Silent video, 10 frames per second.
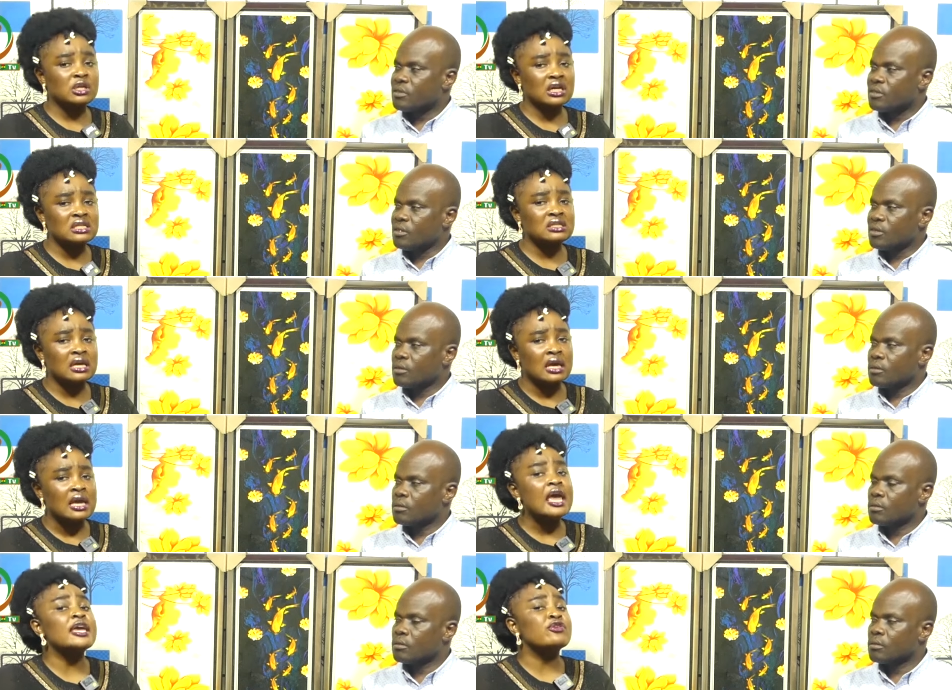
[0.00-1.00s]
Speaker 1: bi ka say
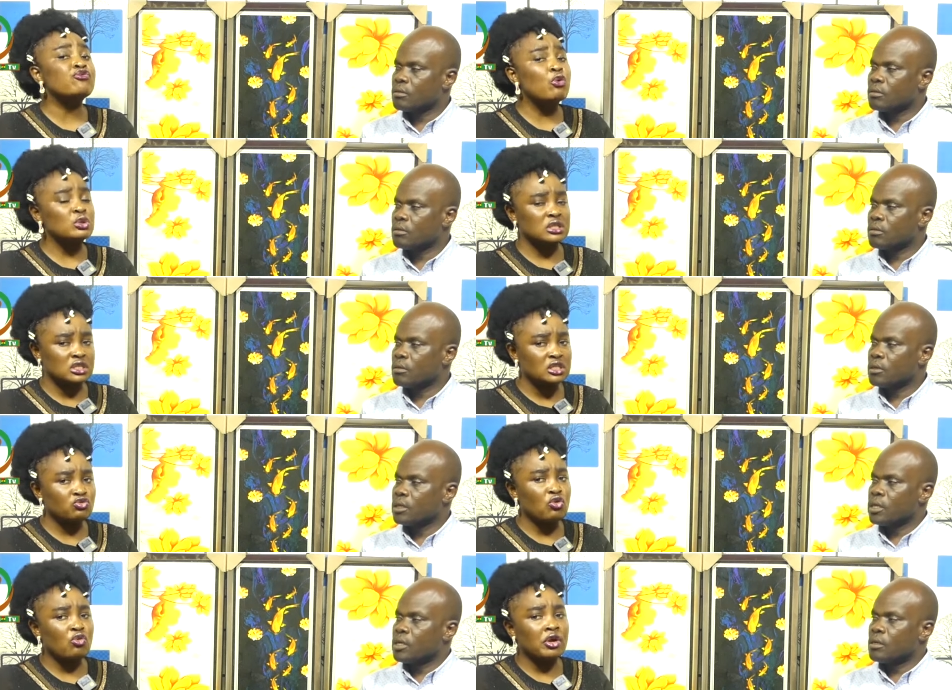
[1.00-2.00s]
e ye vote
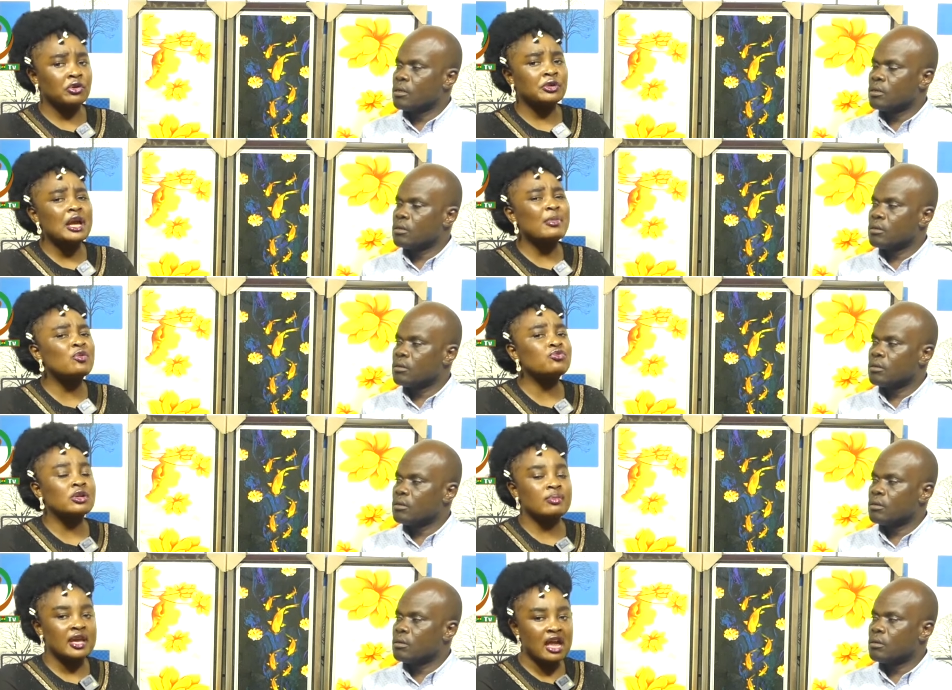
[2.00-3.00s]
nti no koe. Onya
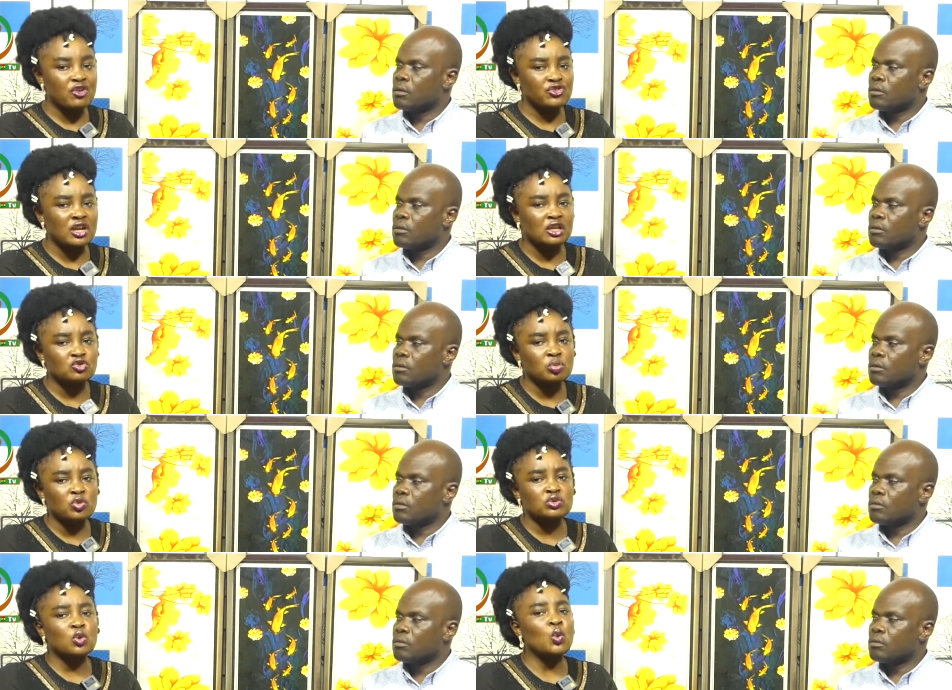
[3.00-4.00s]
amafo de be ya adua na so
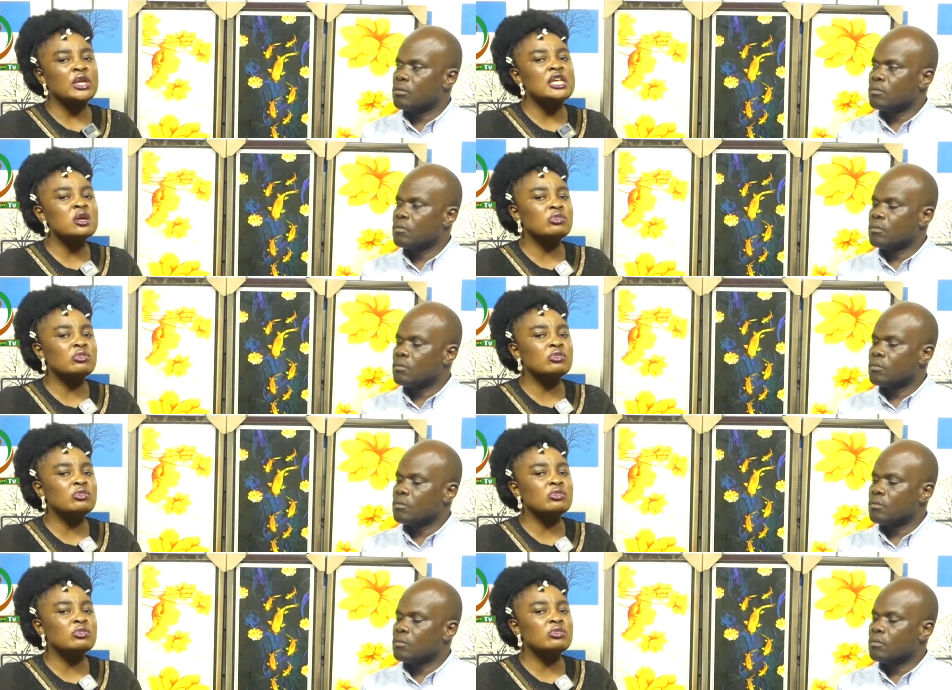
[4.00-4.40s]
be us oni